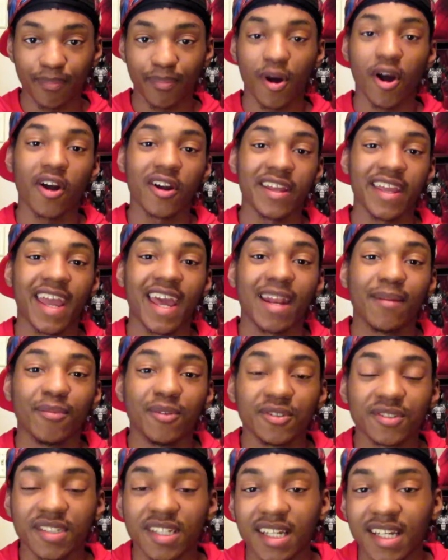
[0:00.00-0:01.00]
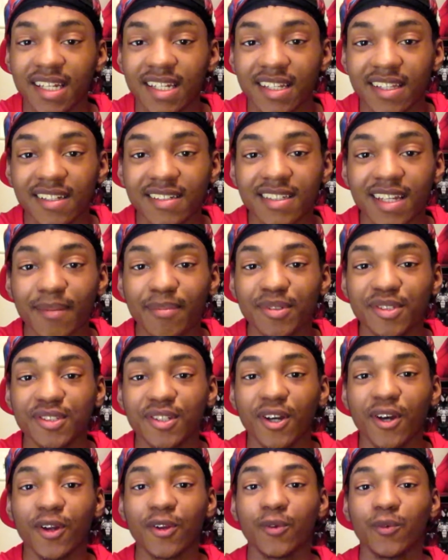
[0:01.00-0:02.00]
Party Animals. In this
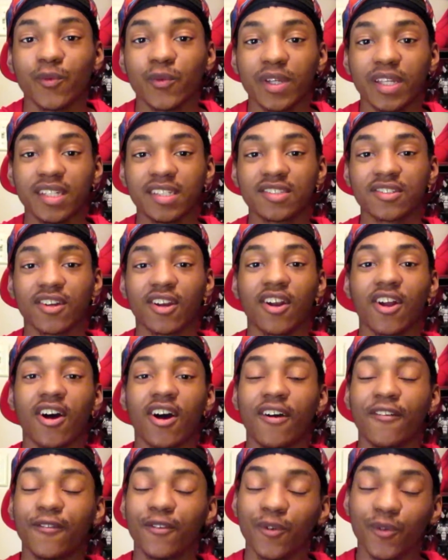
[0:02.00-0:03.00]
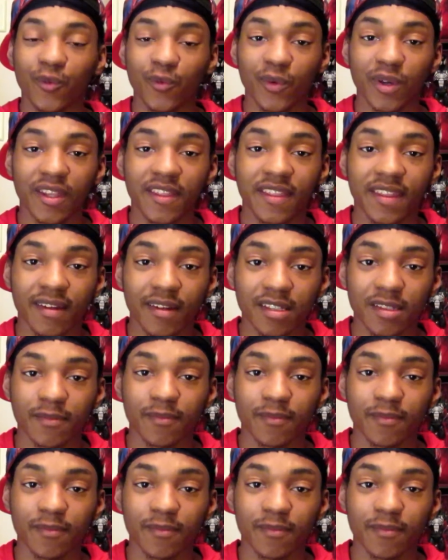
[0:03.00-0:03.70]
episode, we start off with